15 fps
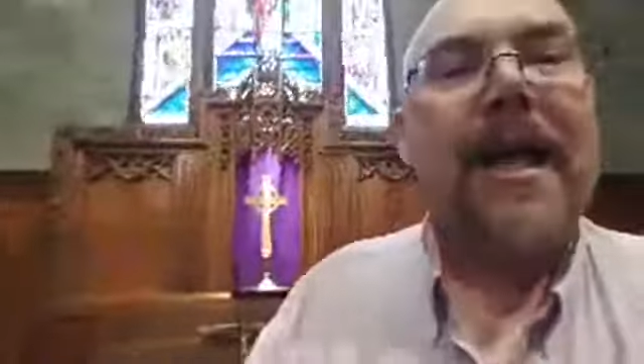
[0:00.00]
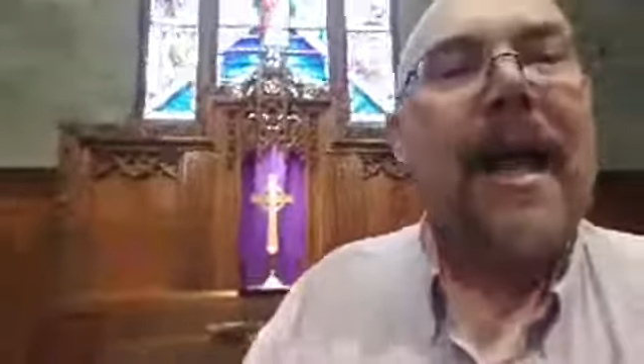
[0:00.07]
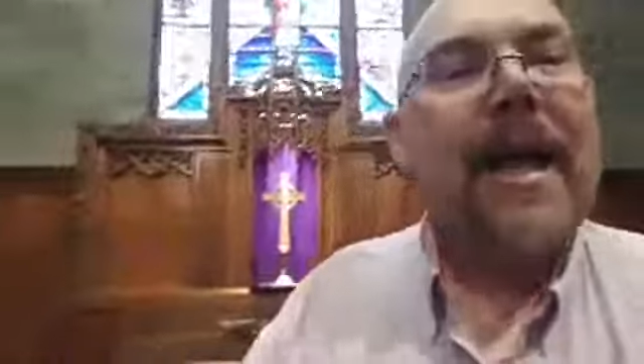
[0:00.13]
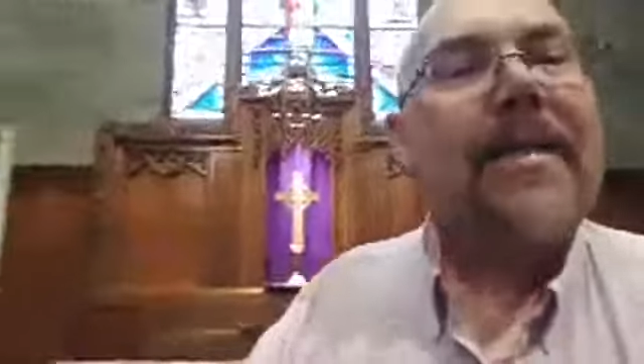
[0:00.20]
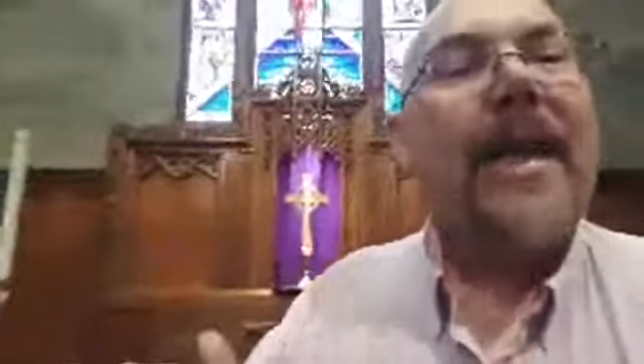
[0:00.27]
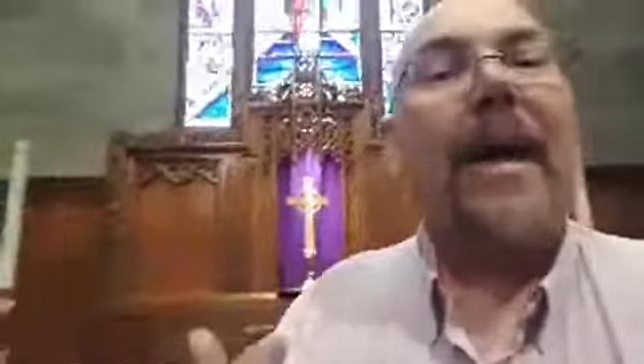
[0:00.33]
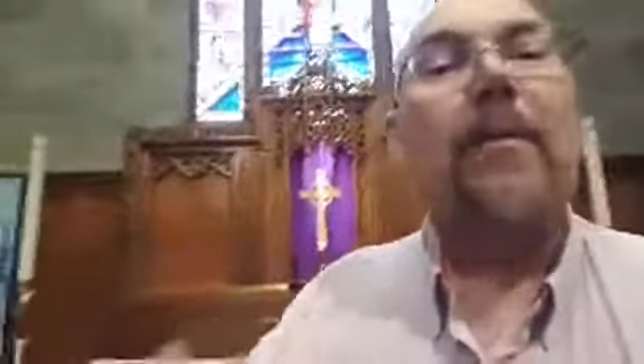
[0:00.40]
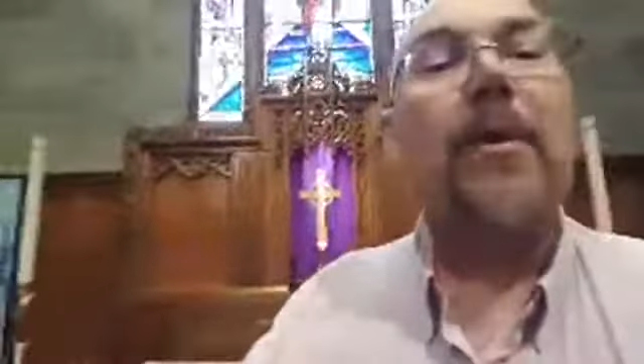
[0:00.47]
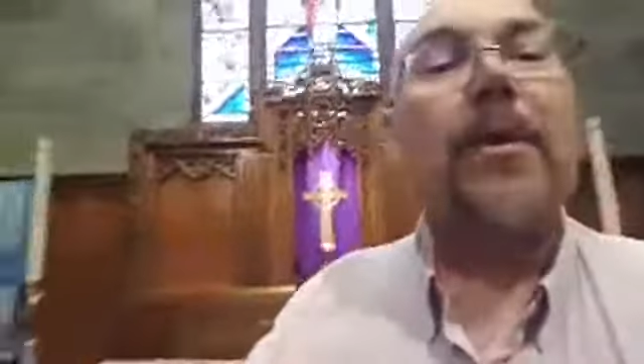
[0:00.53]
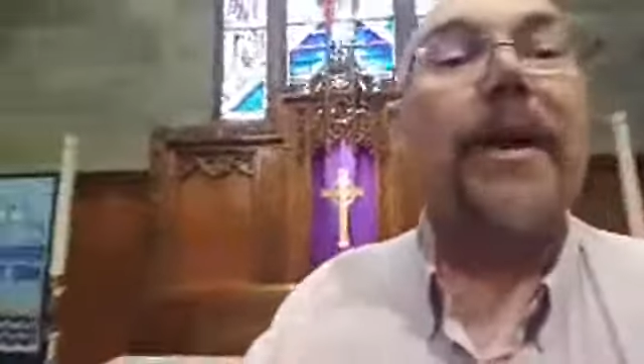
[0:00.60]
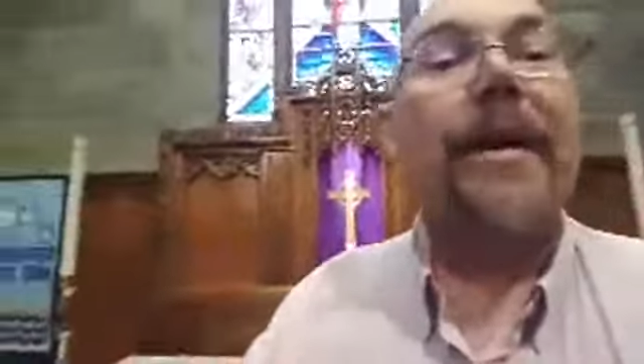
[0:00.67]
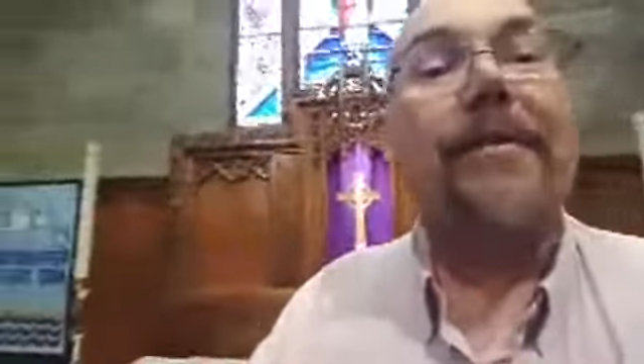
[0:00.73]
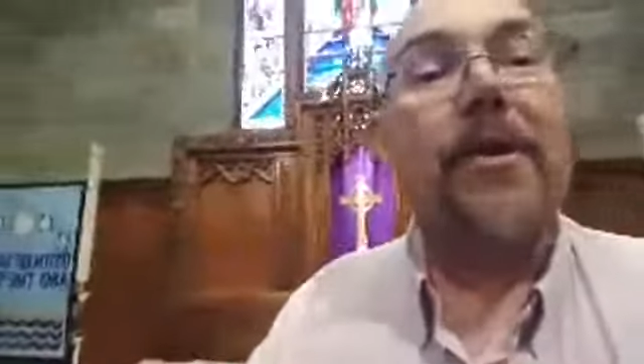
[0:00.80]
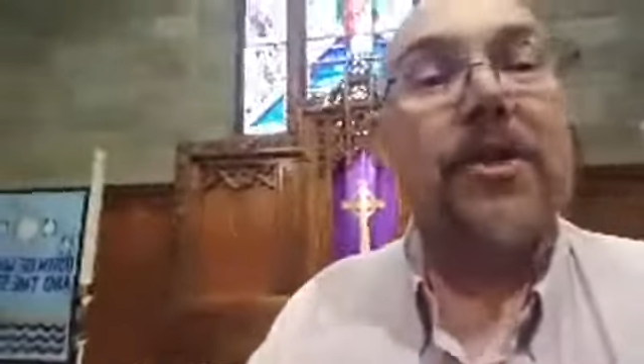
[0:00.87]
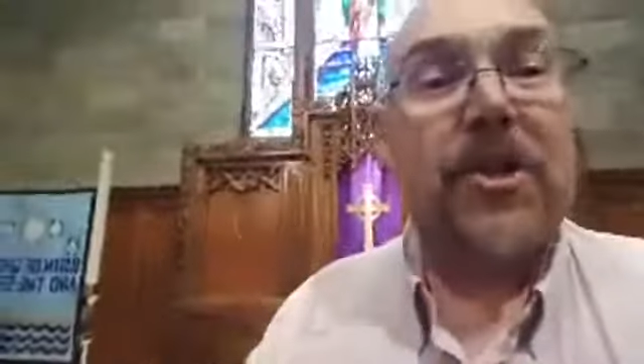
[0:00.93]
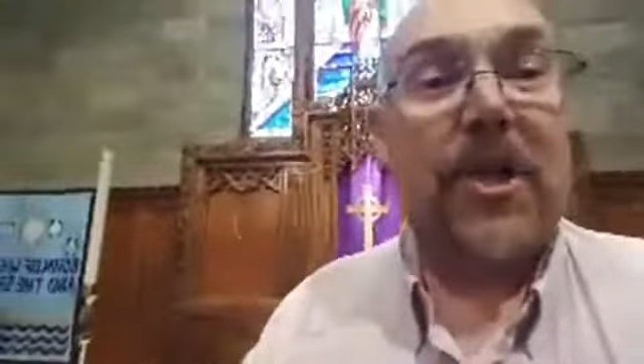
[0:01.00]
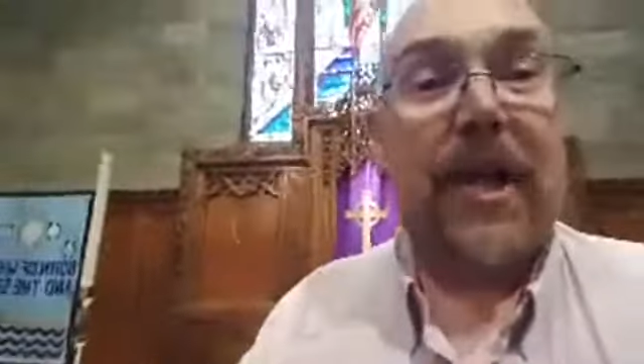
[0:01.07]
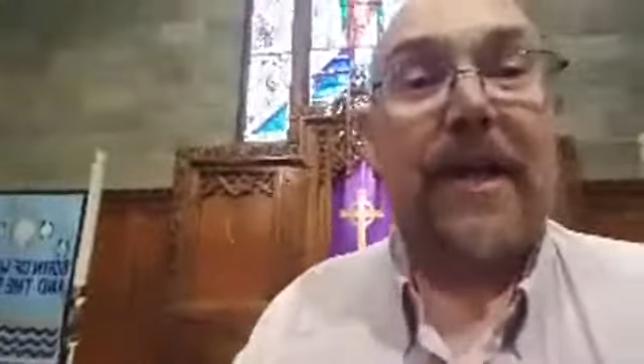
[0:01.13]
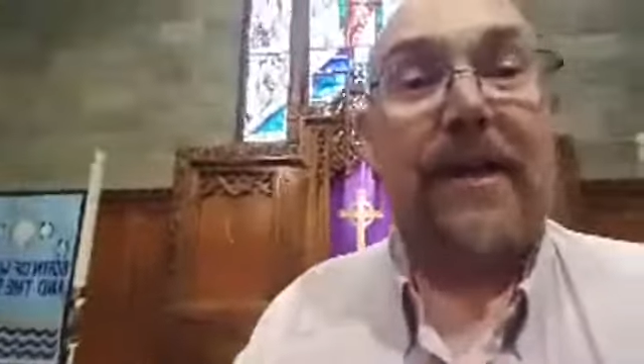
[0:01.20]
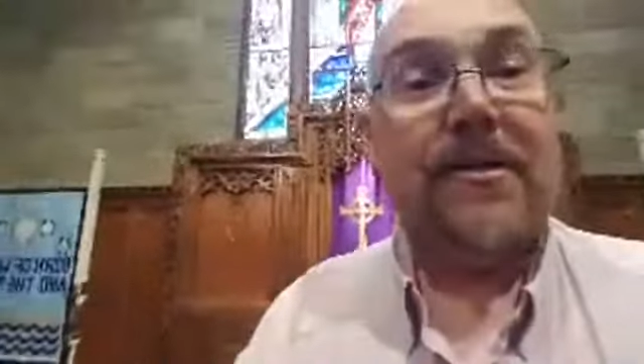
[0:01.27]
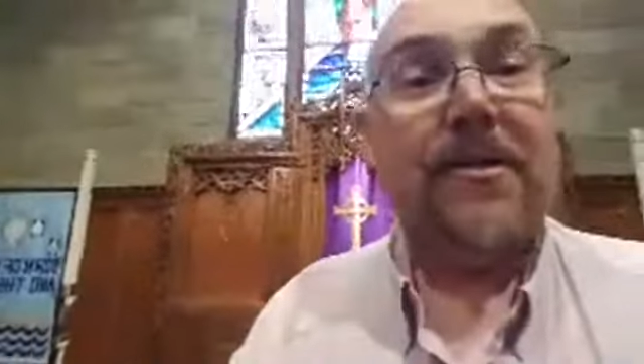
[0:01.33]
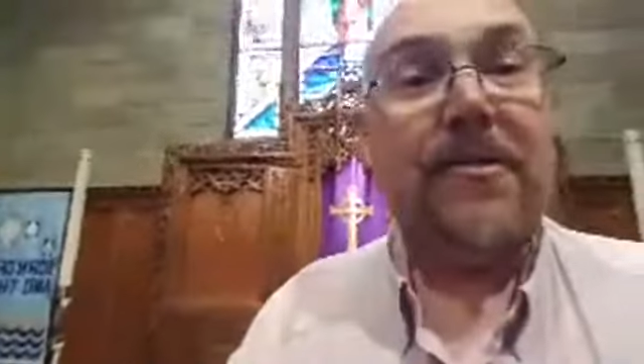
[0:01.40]
and that will never
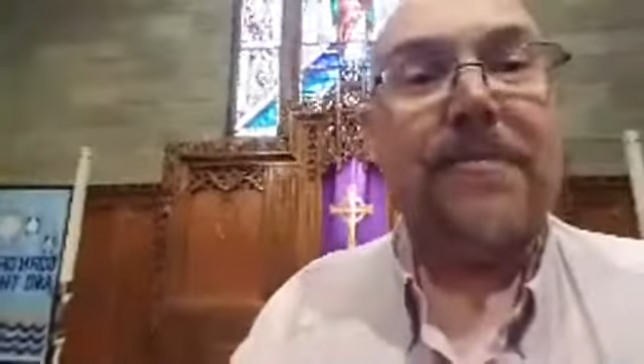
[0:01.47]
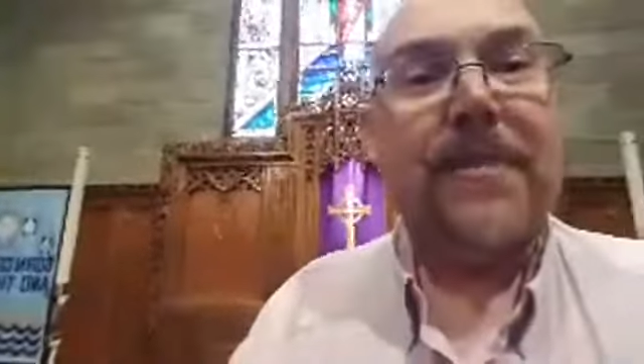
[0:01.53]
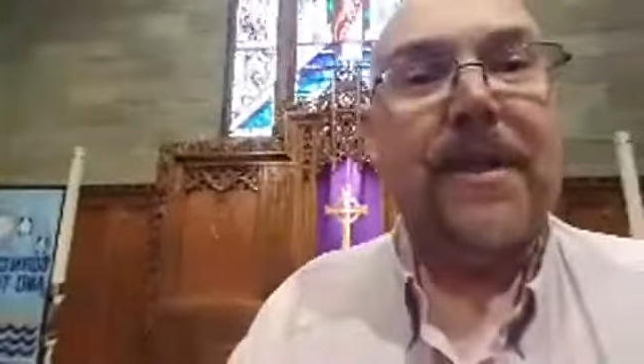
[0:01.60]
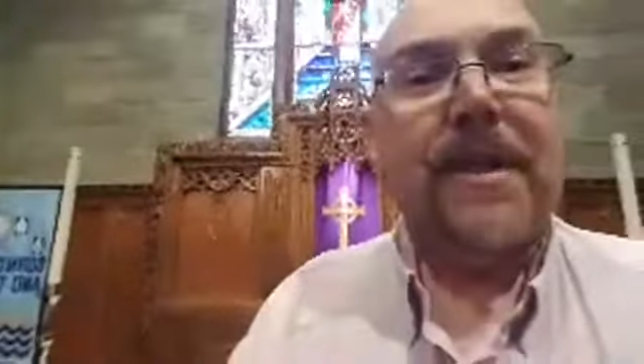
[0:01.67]
change.